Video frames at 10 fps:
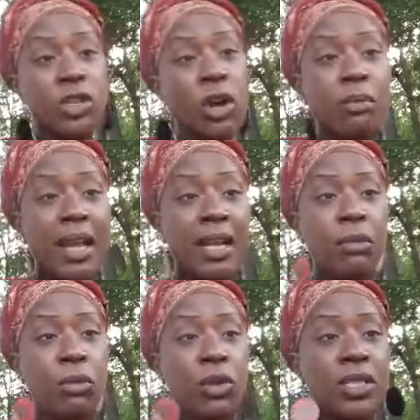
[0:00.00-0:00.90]
automatically a
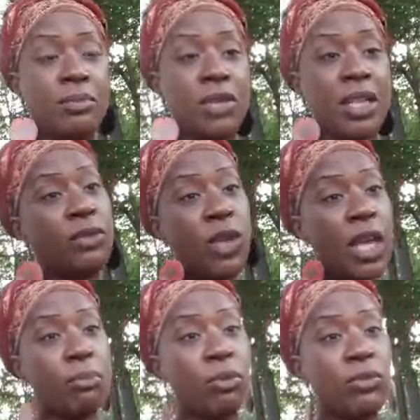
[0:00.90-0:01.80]
Moor subject if you
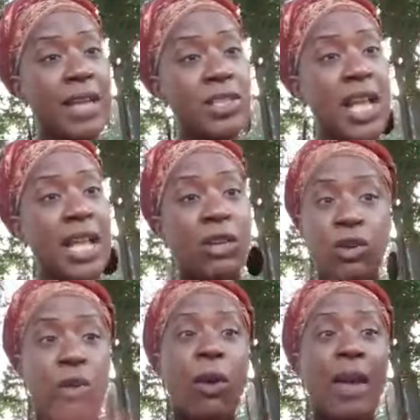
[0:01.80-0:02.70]
can't prove nationality or
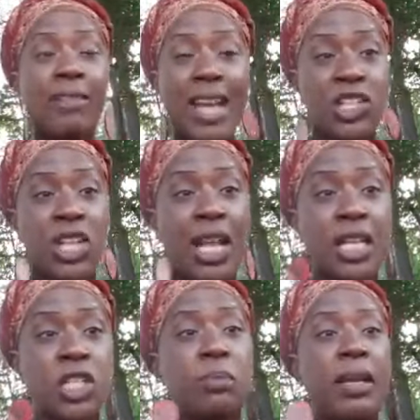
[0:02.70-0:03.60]
you don't have a nationality to
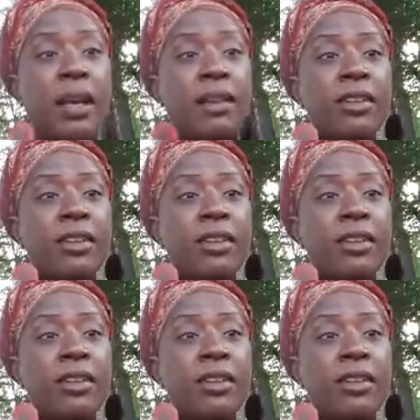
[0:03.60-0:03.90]
speak of.